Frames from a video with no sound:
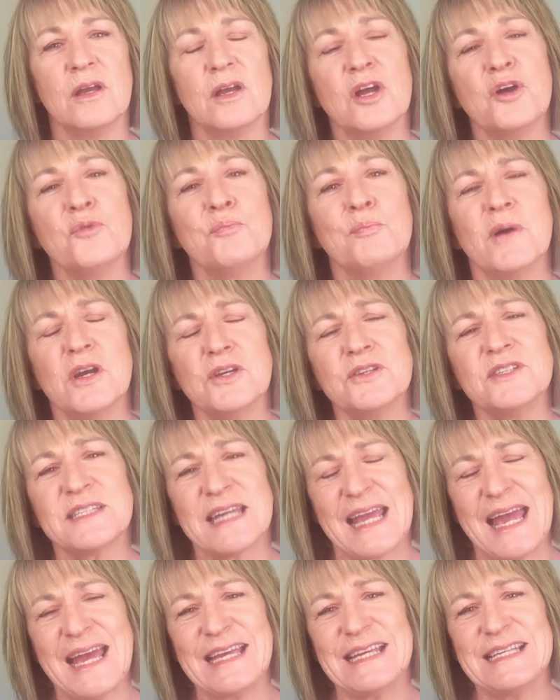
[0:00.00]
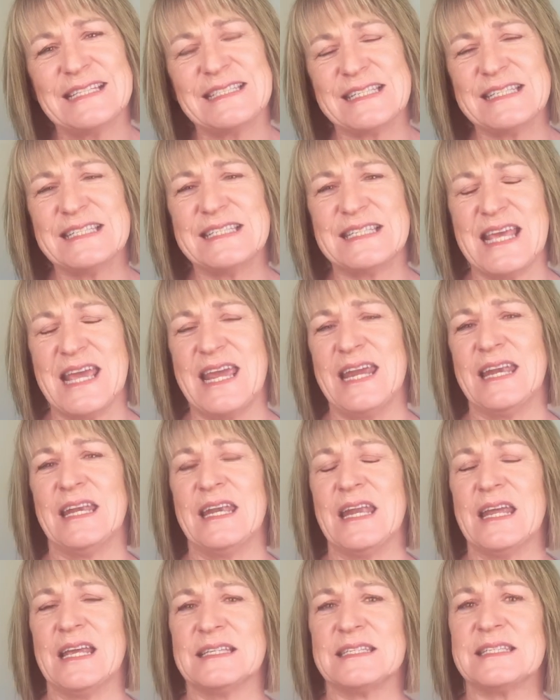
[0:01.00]
Most cases then
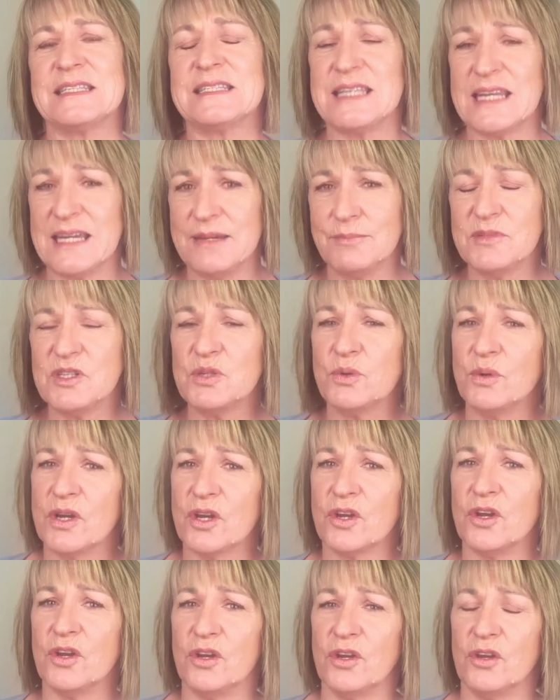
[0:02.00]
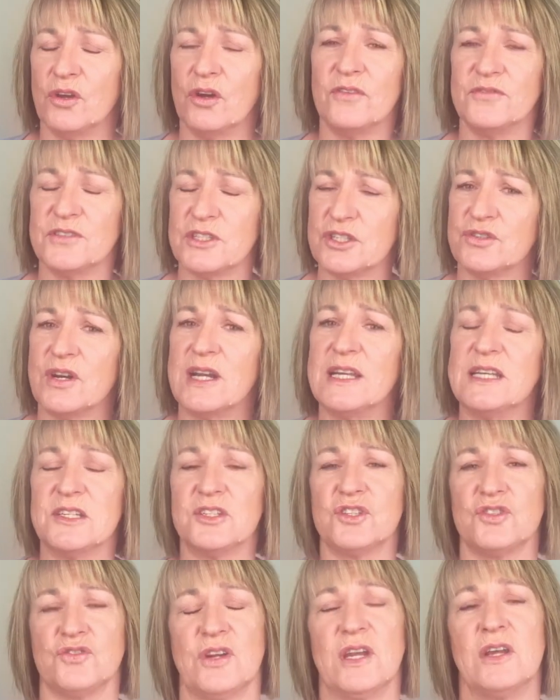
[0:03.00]
seem to occur of Australian
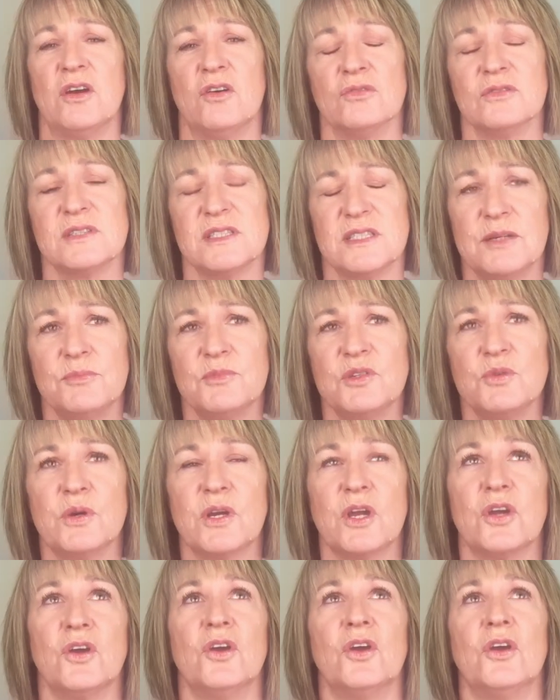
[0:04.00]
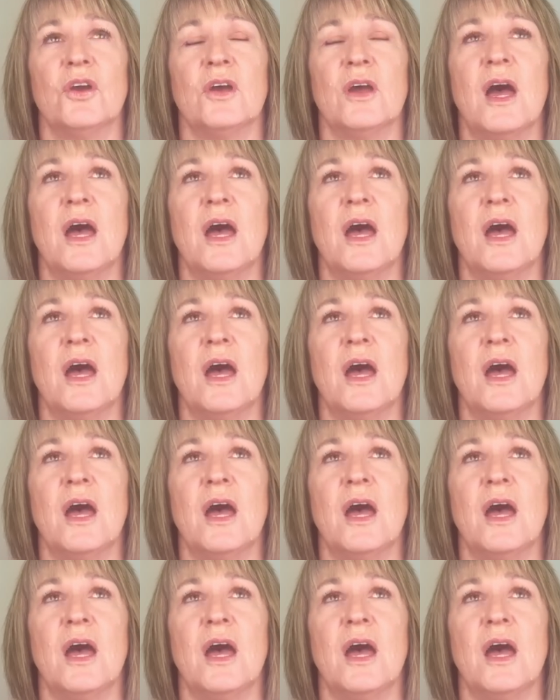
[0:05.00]
Stringhalt seem to occur